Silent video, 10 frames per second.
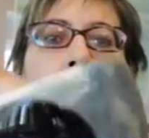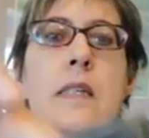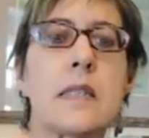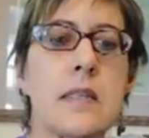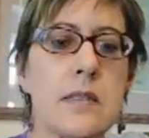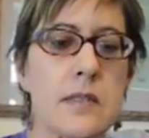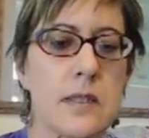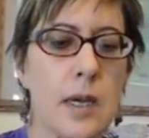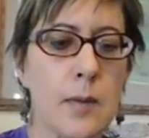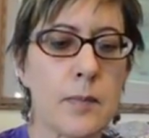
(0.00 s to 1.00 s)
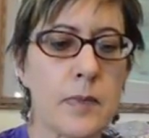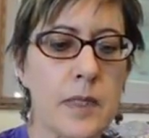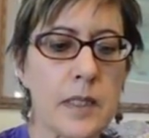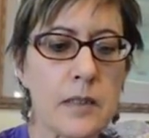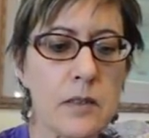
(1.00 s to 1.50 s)
It is um,
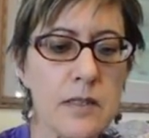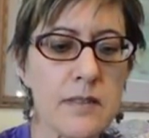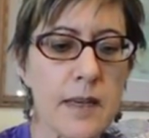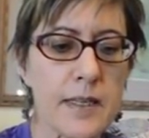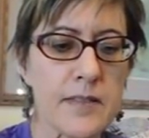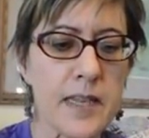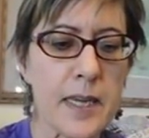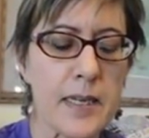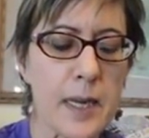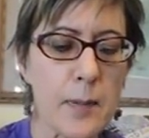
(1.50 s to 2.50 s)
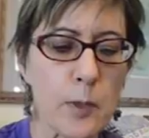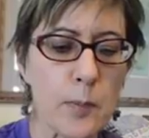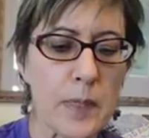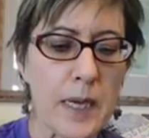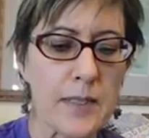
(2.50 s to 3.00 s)
it looks like it's hand hammered,
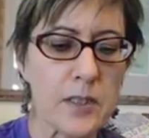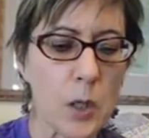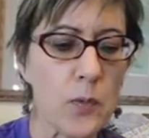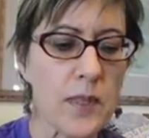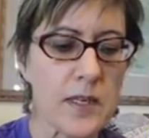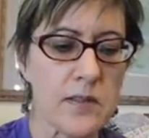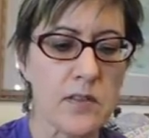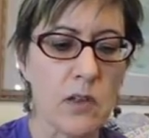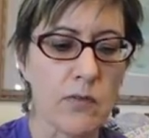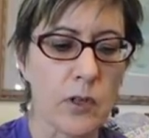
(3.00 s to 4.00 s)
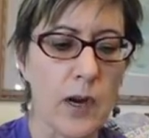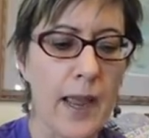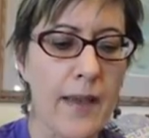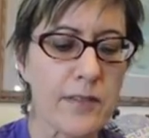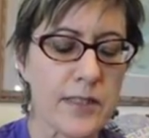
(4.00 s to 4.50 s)
but I don't think it's silver. I
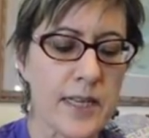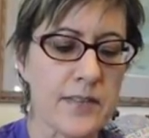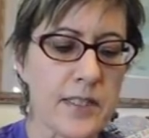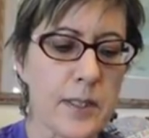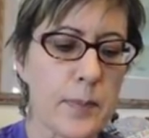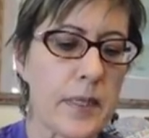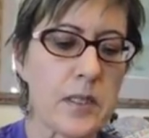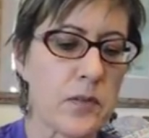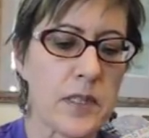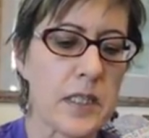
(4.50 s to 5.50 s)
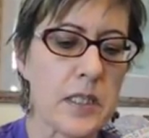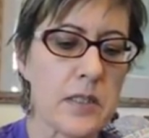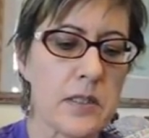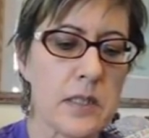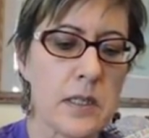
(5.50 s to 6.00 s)
haven't tested it, but I don't think it
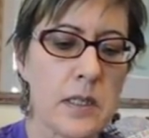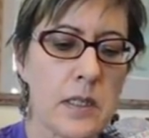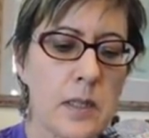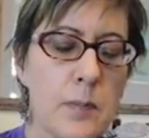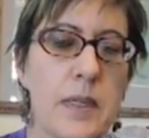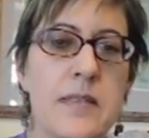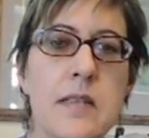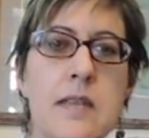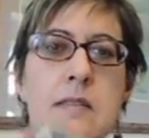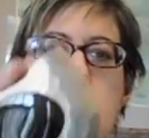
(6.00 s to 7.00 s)
is. But it's nice